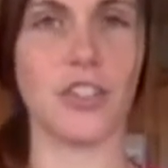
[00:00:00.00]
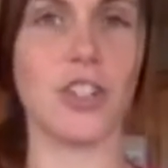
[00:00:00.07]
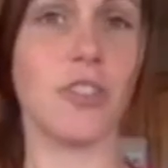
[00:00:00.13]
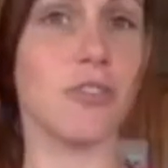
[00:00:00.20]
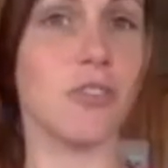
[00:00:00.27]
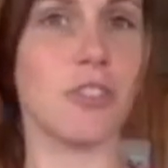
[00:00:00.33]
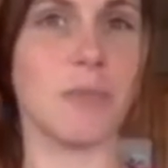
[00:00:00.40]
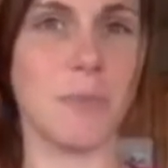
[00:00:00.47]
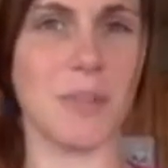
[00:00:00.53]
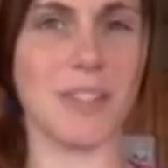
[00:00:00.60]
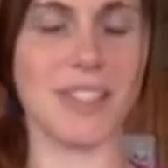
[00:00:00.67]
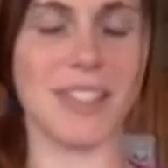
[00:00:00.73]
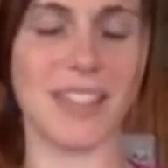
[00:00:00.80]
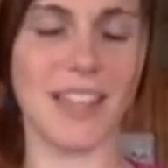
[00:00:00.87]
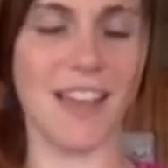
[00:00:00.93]
children's
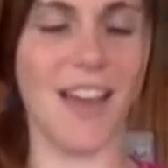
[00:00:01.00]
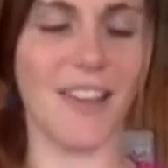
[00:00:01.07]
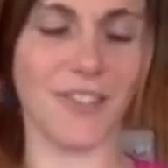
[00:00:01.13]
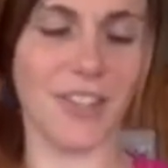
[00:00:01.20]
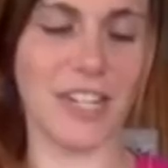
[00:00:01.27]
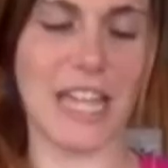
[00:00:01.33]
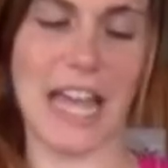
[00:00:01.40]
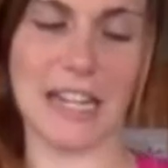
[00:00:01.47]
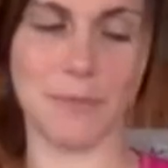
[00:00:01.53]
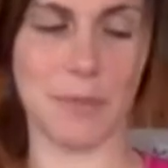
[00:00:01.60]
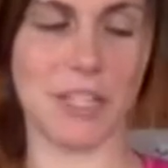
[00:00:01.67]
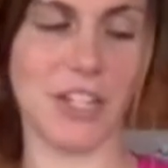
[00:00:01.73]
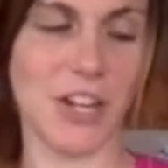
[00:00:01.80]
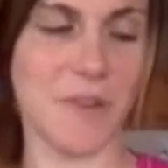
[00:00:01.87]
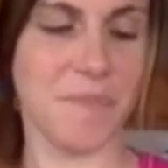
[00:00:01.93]
books, The Hungry
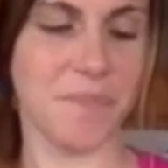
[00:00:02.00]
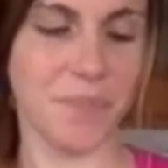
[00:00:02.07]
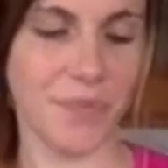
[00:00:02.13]
Caterpillar.